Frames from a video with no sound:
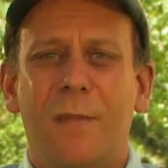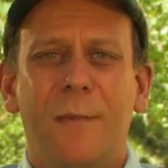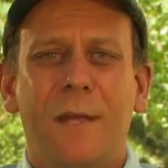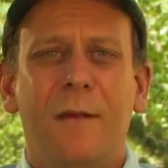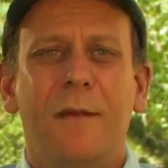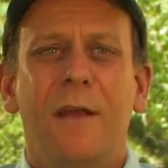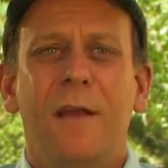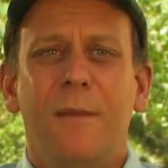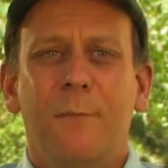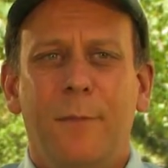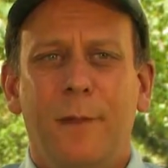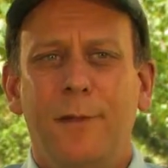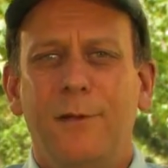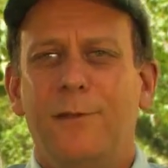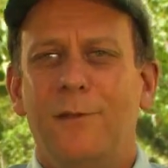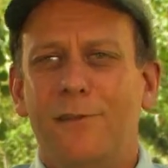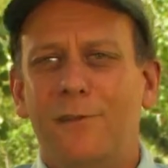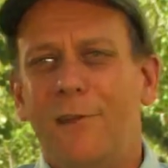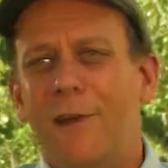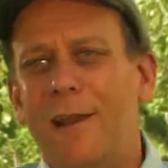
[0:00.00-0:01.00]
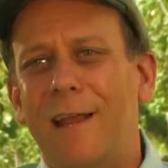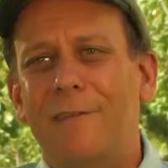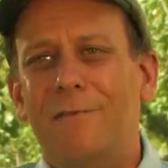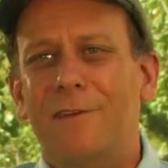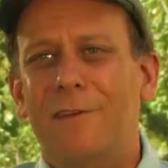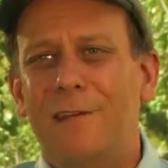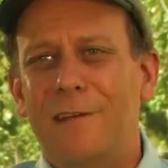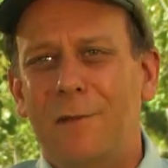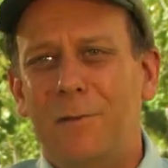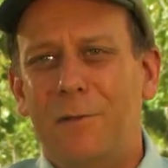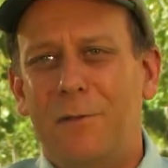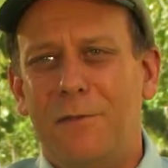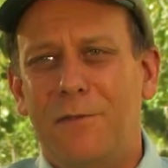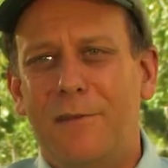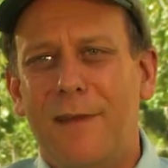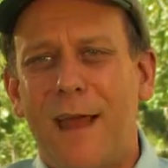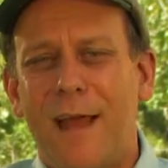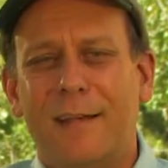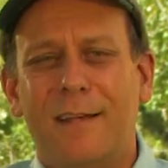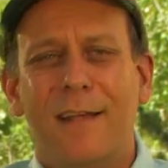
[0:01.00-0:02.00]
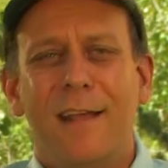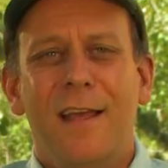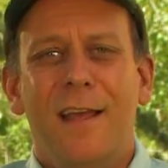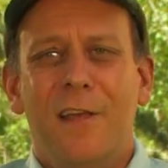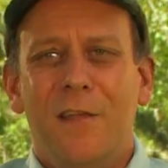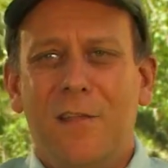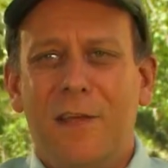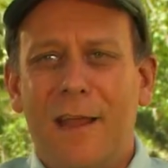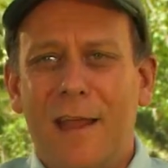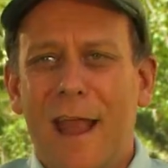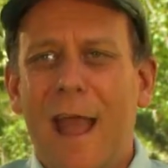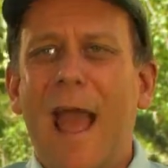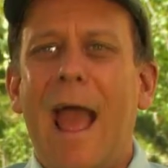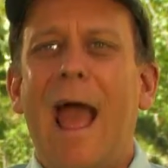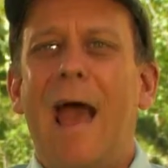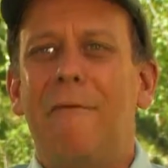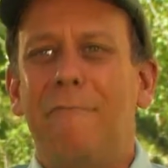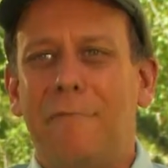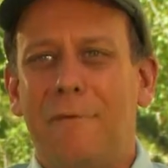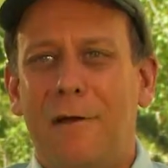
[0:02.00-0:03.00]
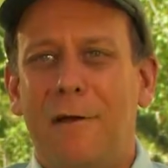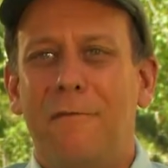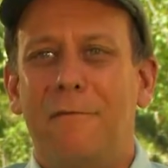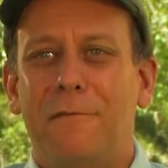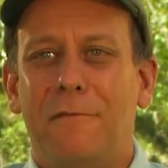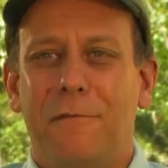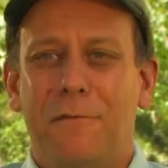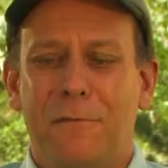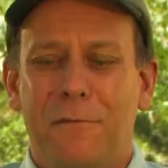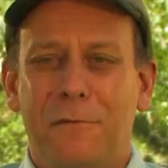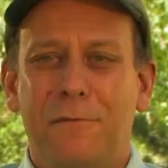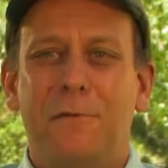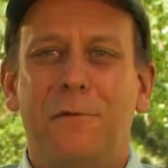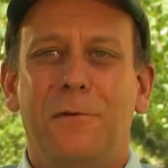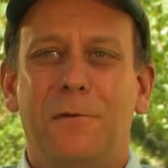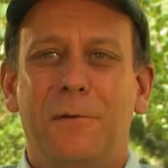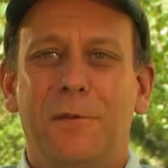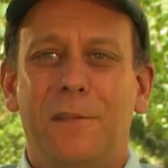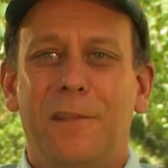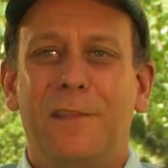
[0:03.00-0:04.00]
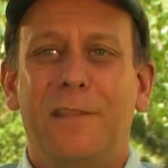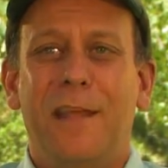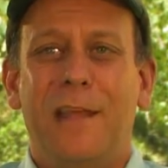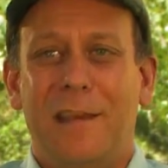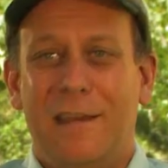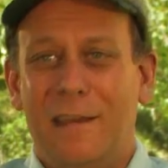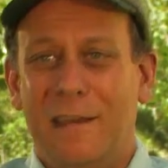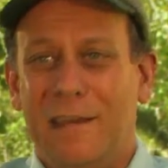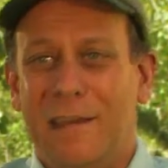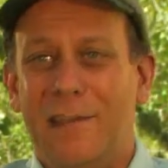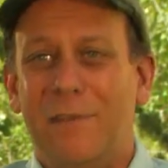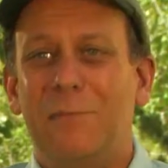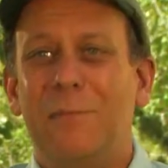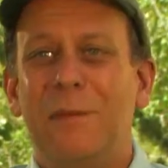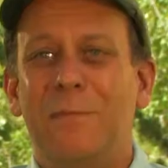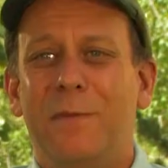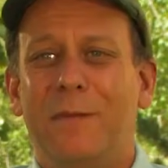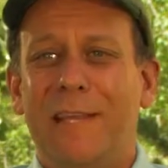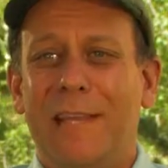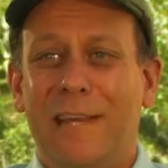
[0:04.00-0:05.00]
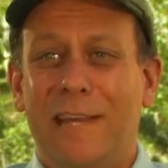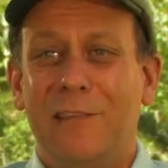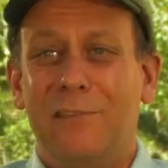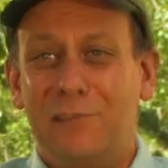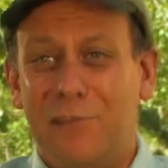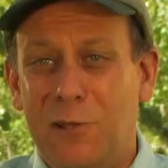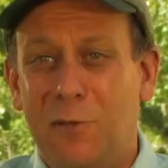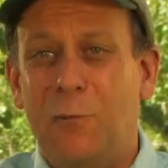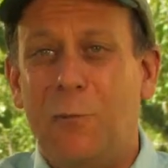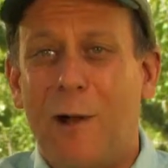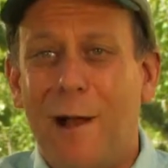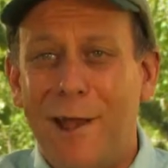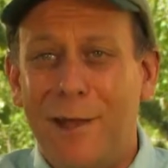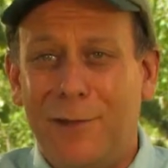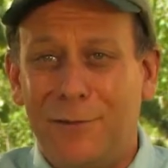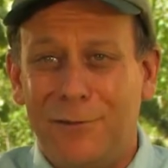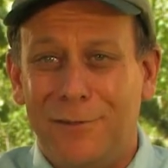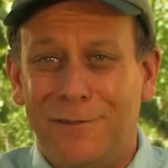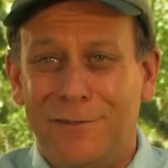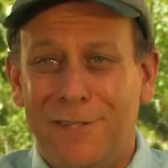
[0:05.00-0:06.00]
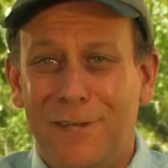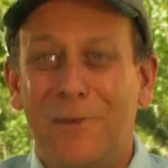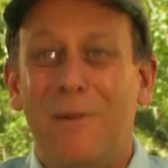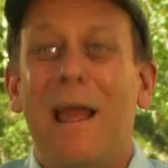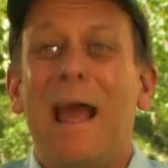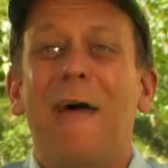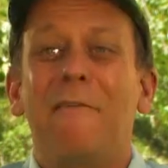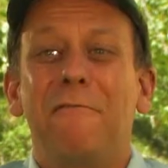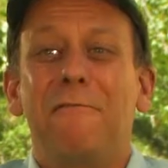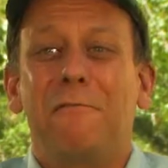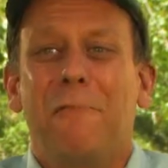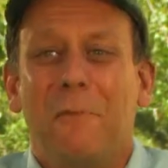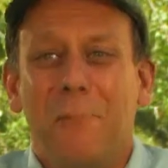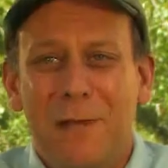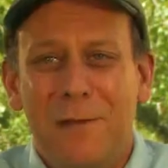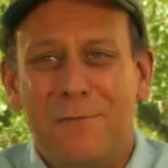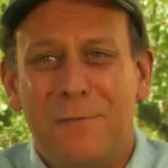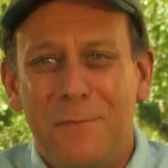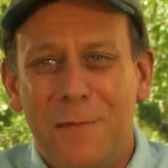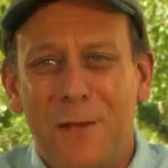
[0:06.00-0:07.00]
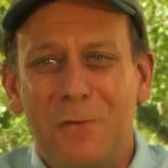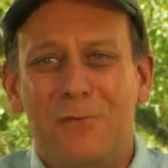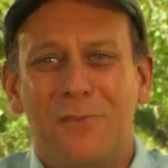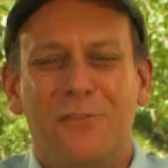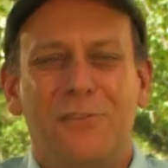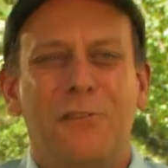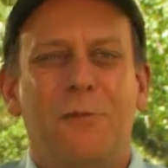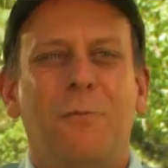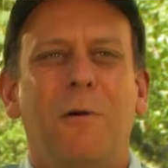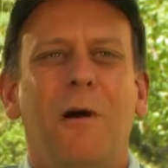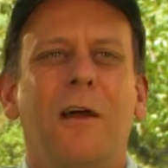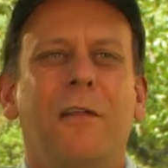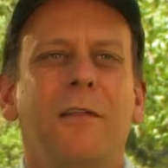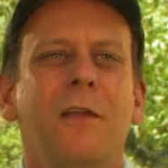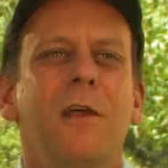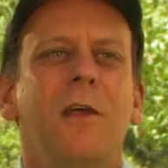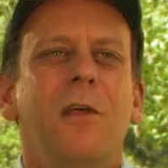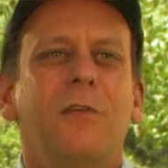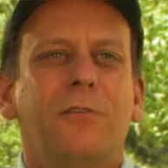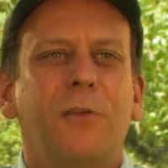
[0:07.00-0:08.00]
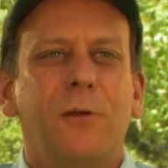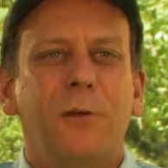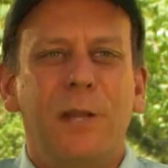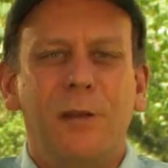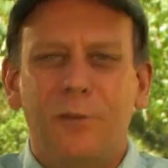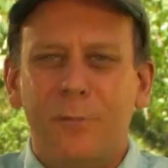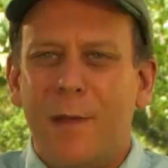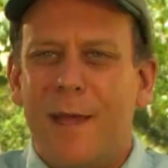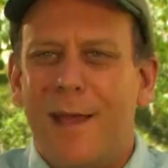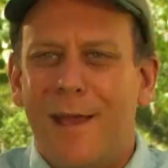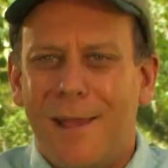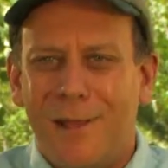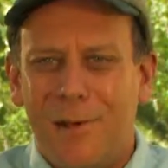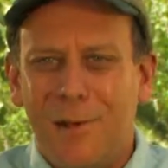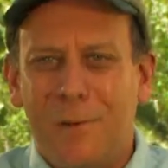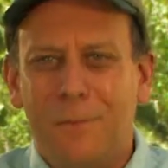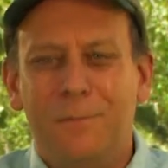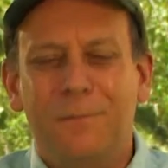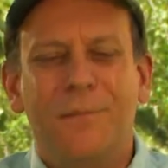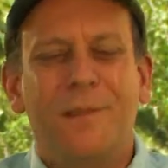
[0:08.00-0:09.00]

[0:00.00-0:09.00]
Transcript: I mean, Michael does not have to deal with the fact that half of the food that his people eat is still wild. You know, half of what we eat from the ocean is still wild. So here's my haiku.